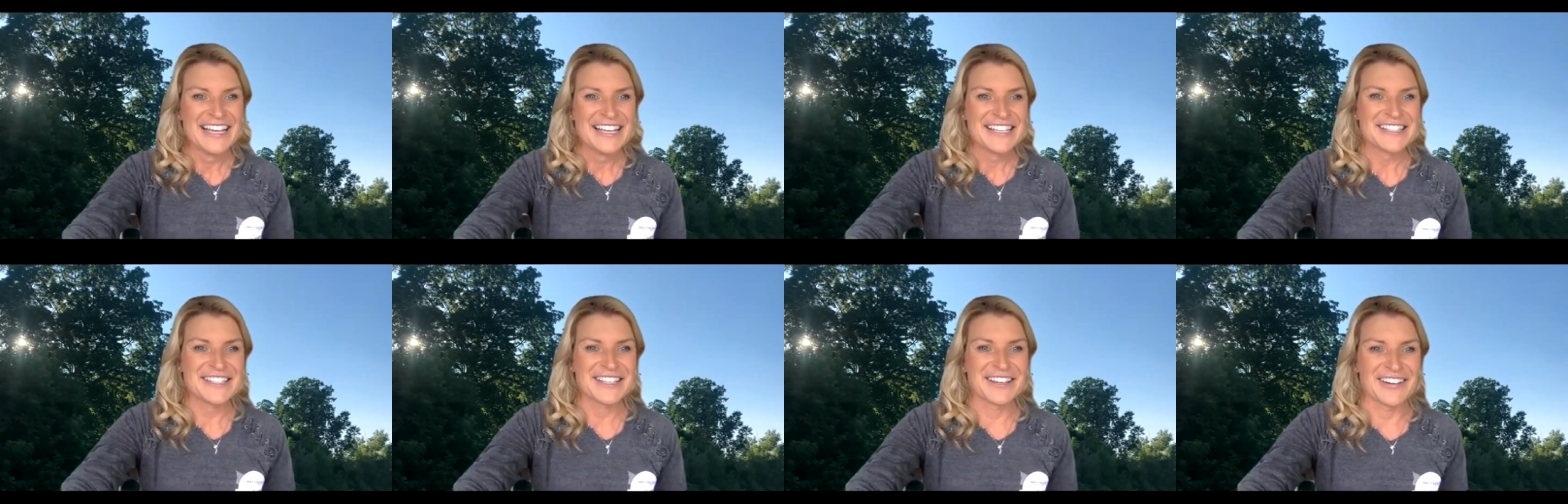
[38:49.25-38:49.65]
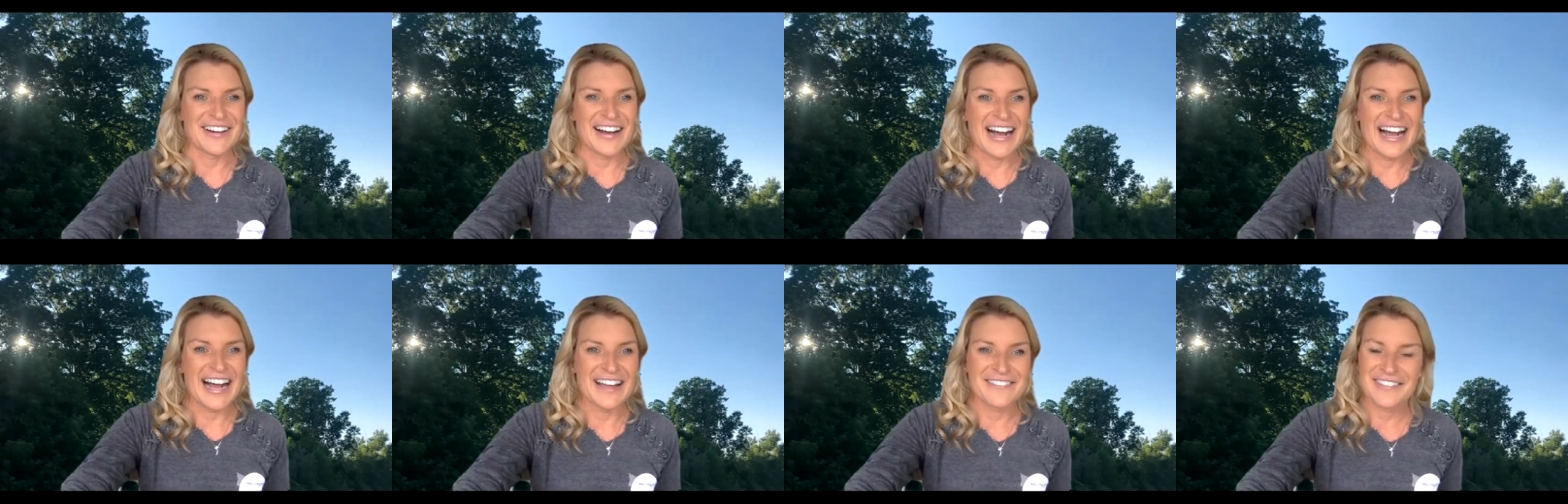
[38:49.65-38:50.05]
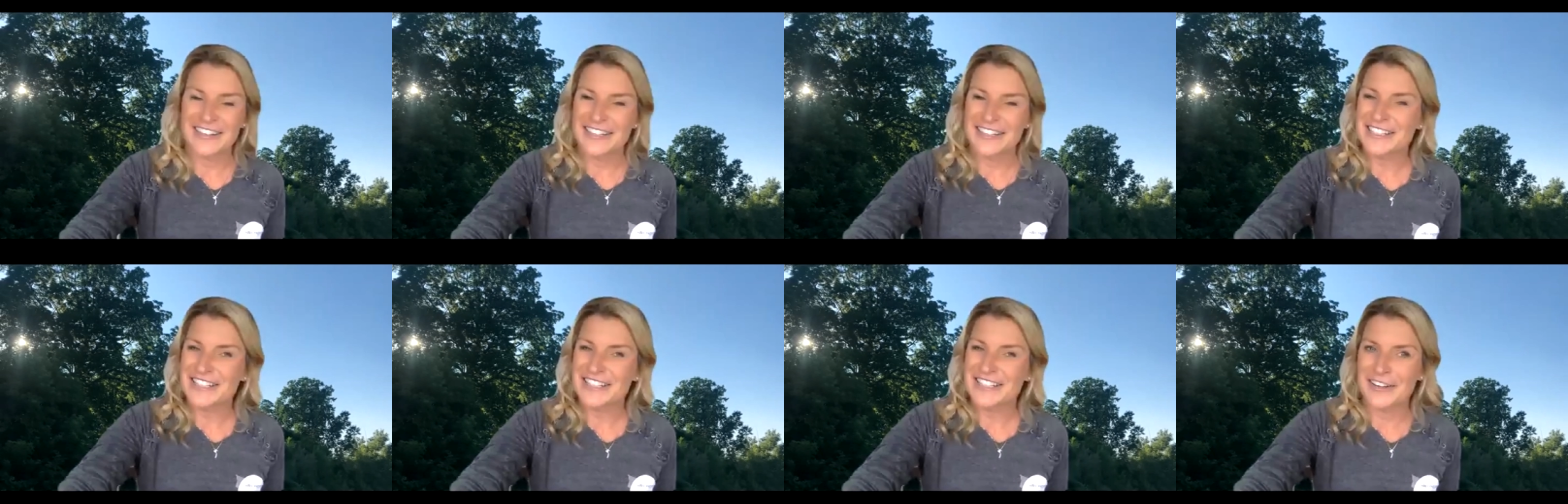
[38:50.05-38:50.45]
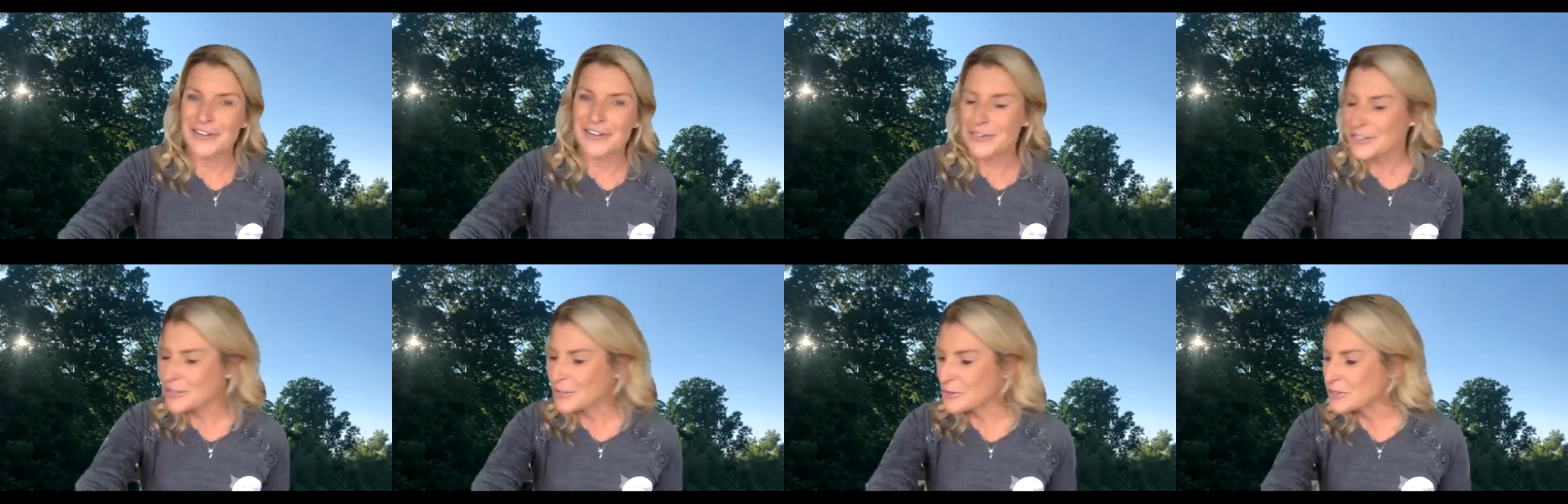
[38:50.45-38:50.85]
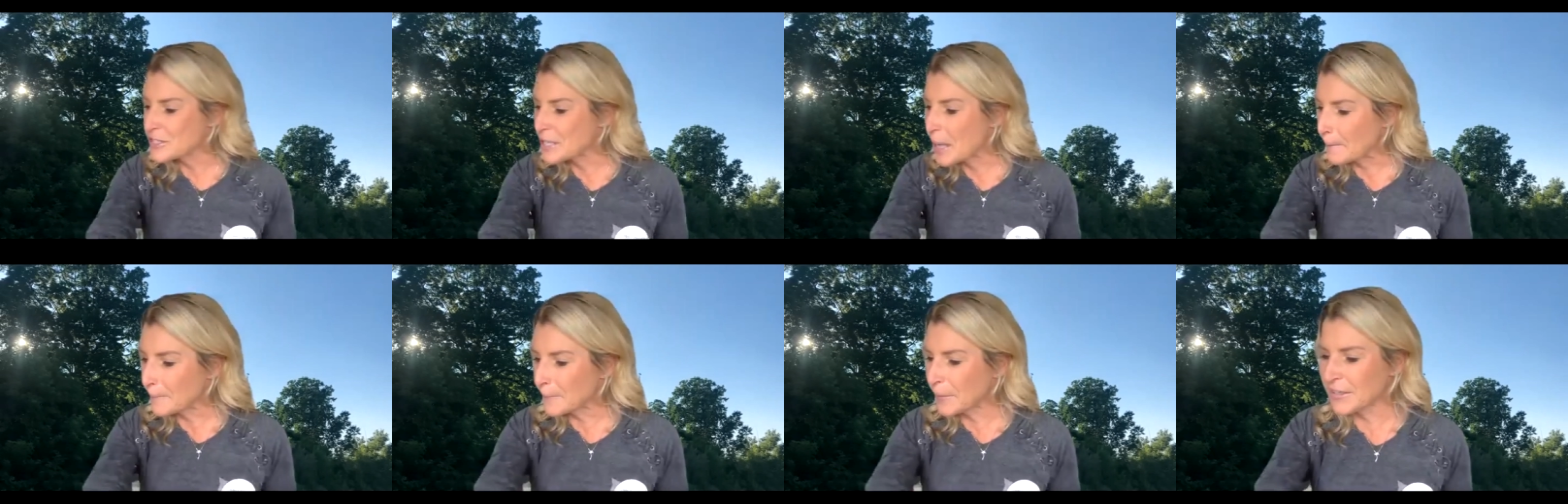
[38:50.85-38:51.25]
So I'm going to go to
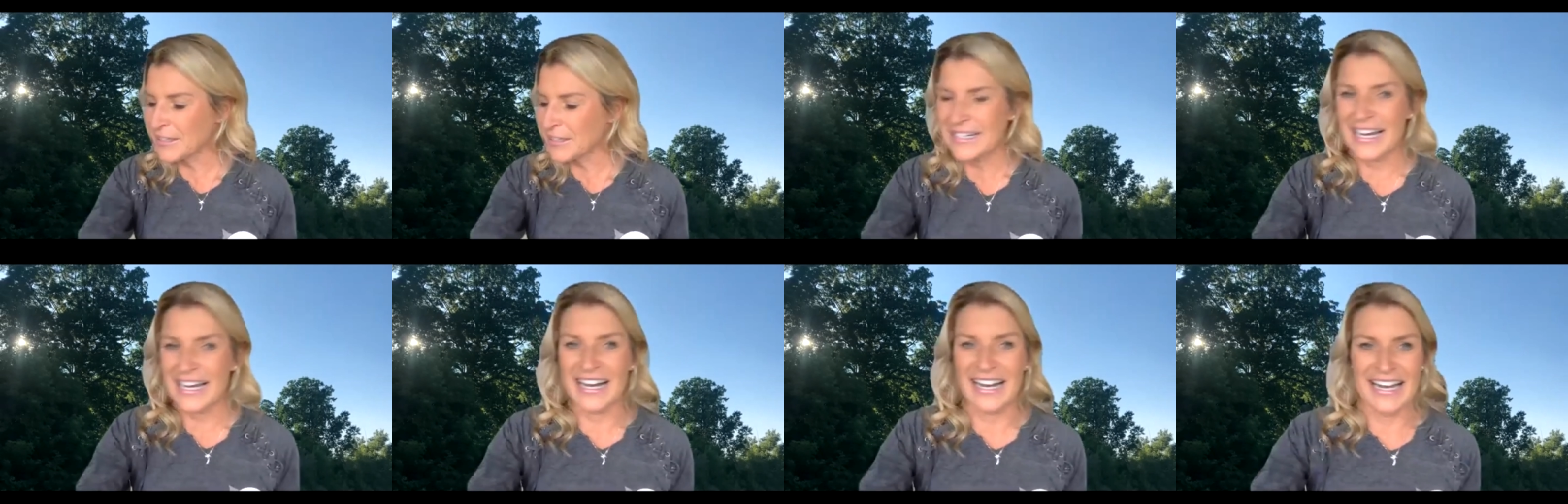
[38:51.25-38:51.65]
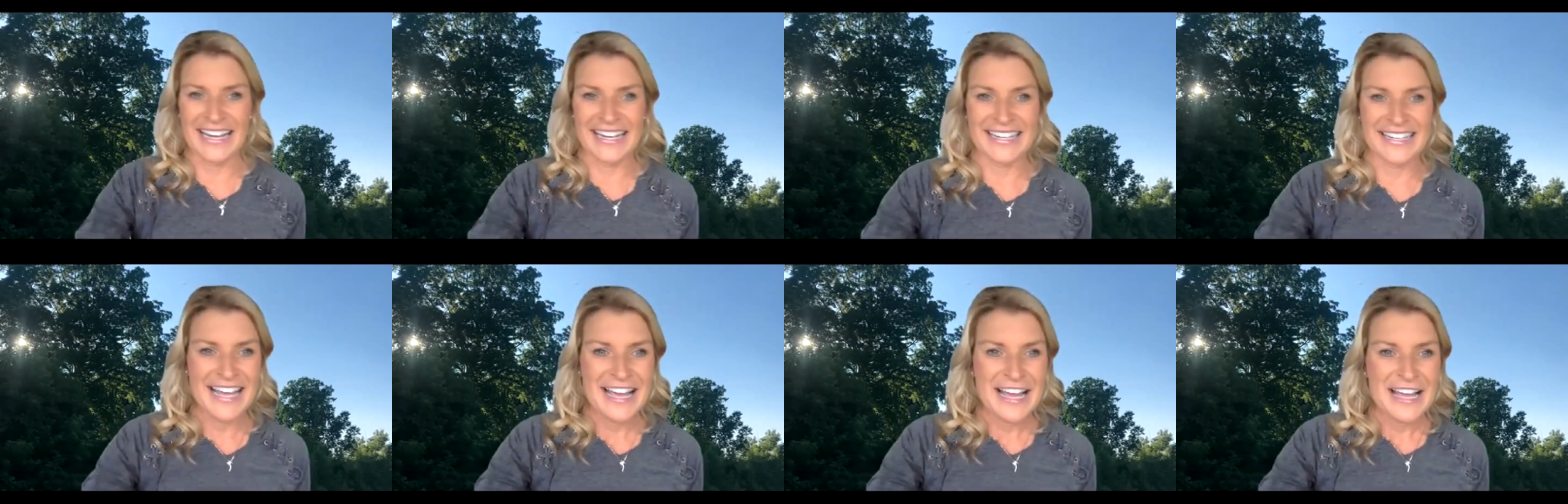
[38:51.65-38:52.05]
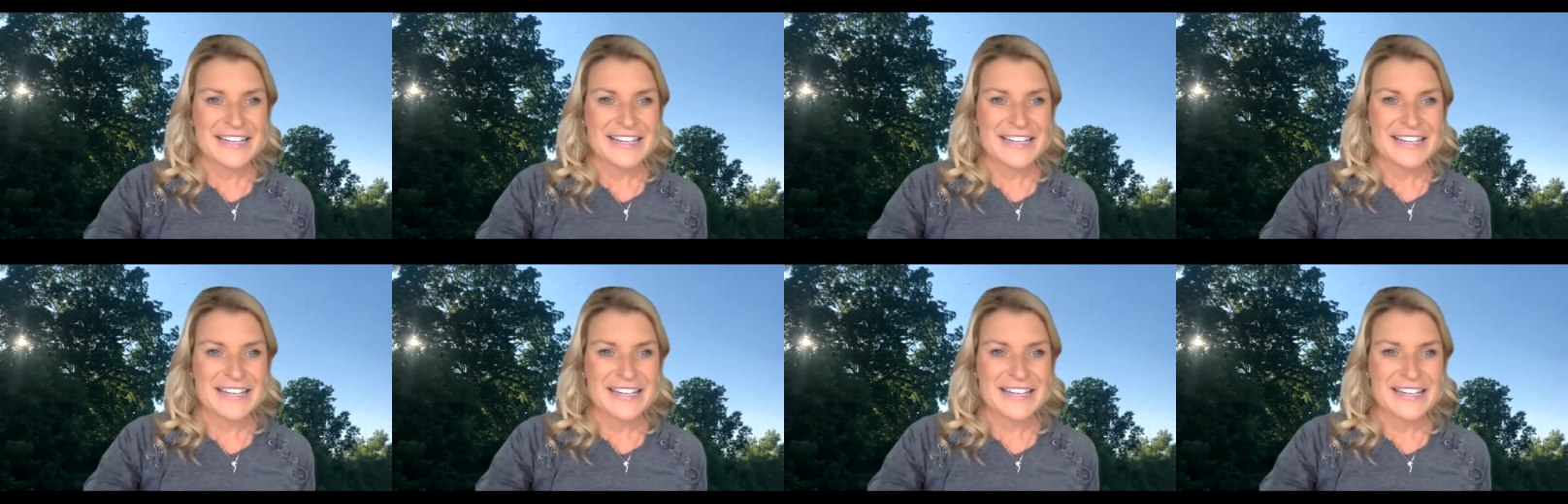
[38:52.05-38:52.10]
number nine.